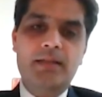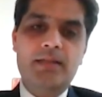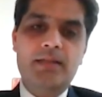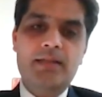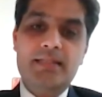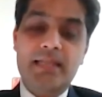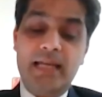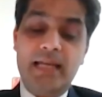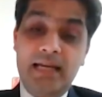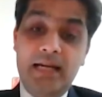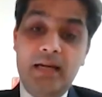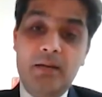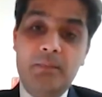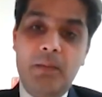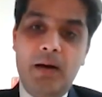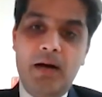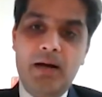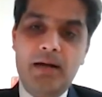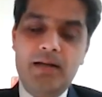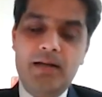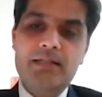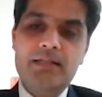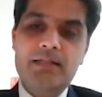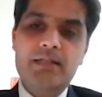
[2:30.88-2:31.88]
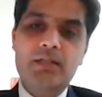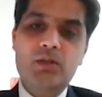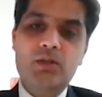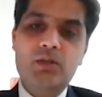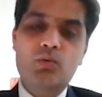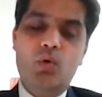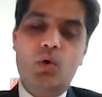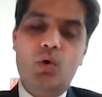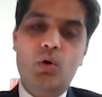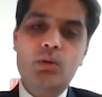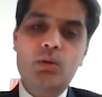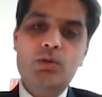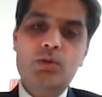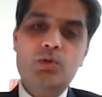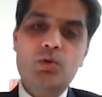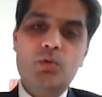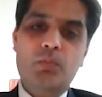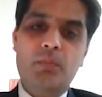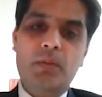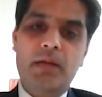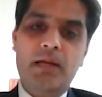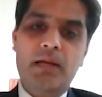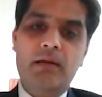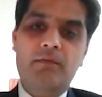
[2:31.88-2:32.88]
The second part is you also
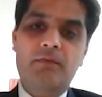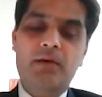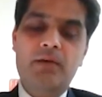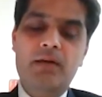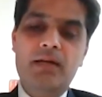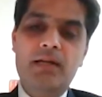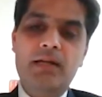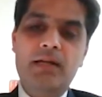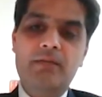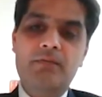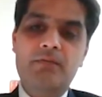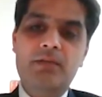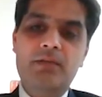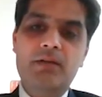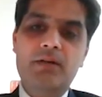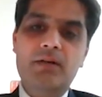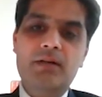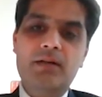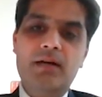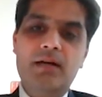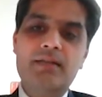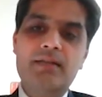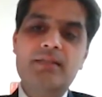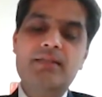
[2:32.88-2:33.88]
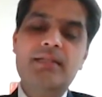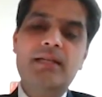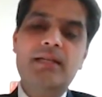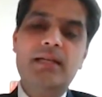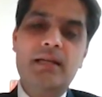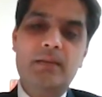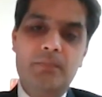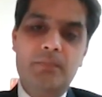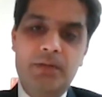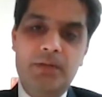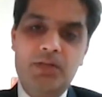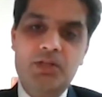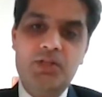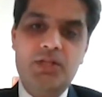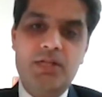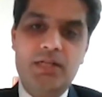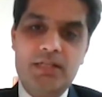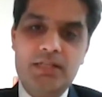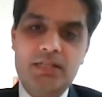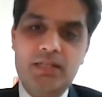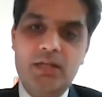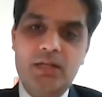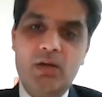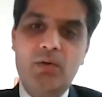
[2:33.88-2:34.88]
benefit if the currency
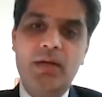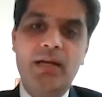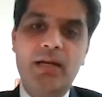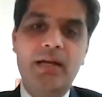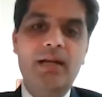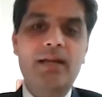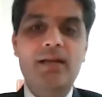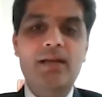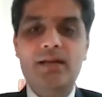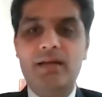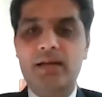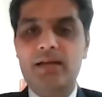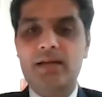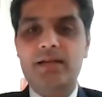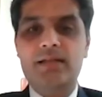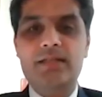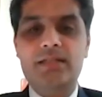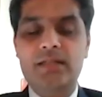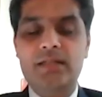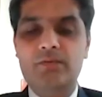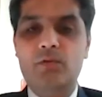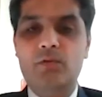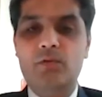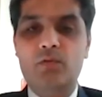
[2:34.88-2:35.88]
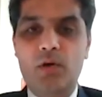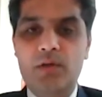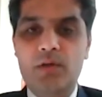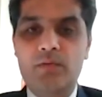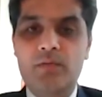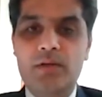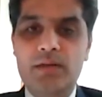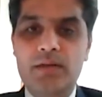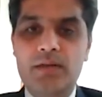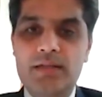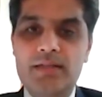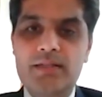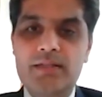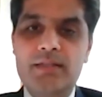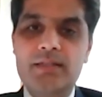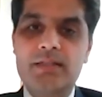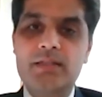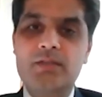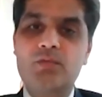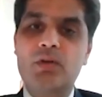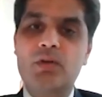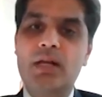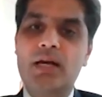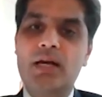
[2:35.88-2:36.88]
depreciates. Now, Indian currency, for whatever
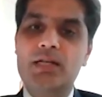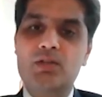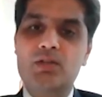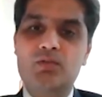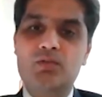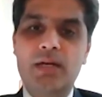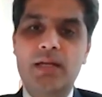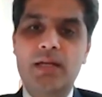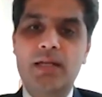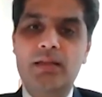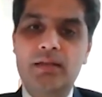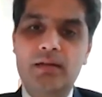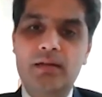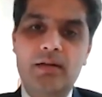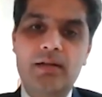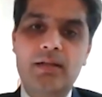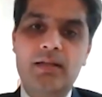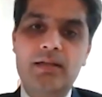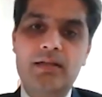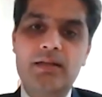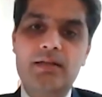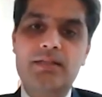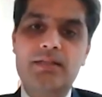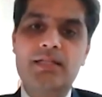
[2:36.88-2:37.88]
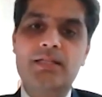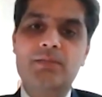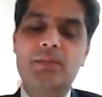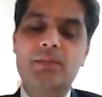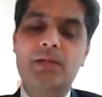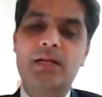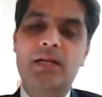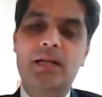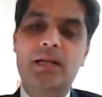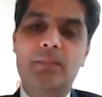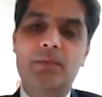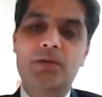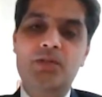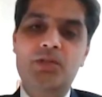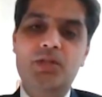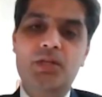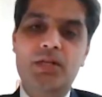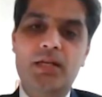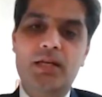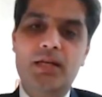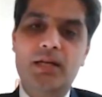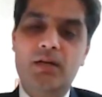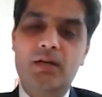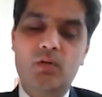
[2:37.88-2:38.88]
reasons, for last 20, 30 years has been
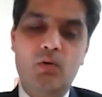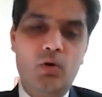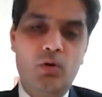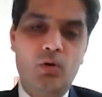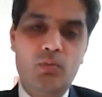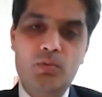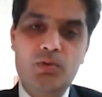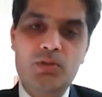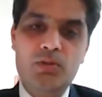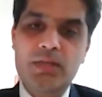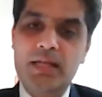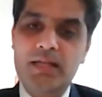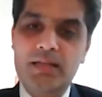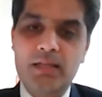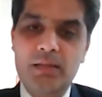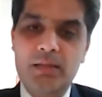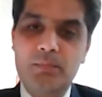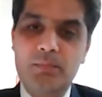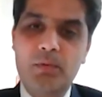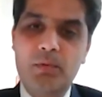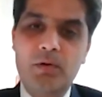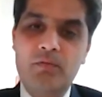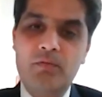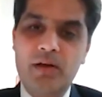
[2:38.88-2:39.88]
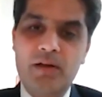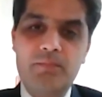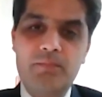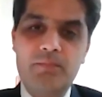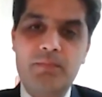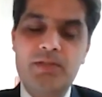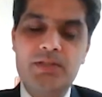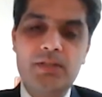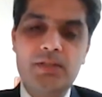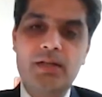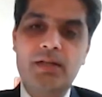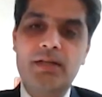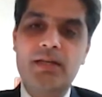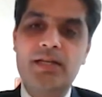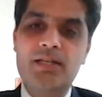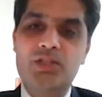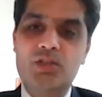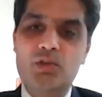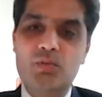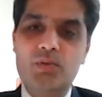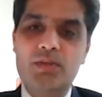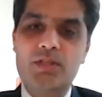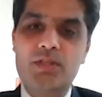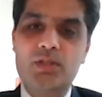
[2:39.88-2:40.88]
depreciating at almost like 3.5%
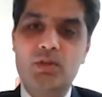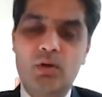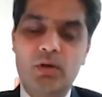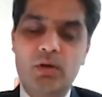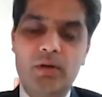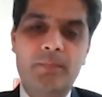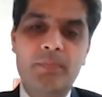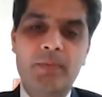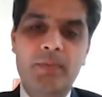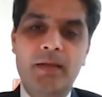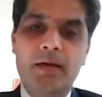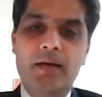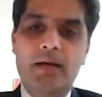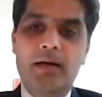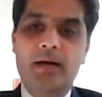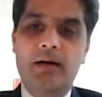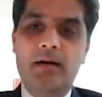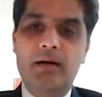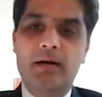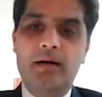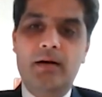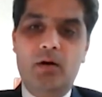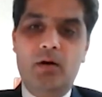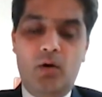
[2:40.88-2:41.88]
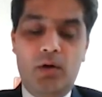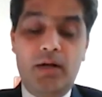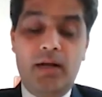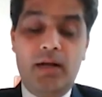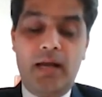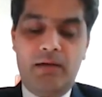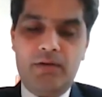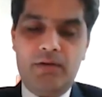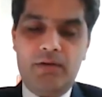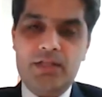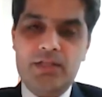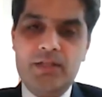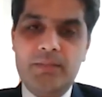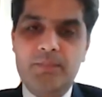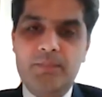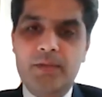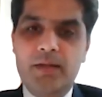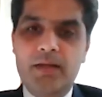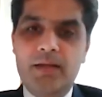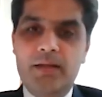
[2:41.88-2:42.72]
against US dollar on an average.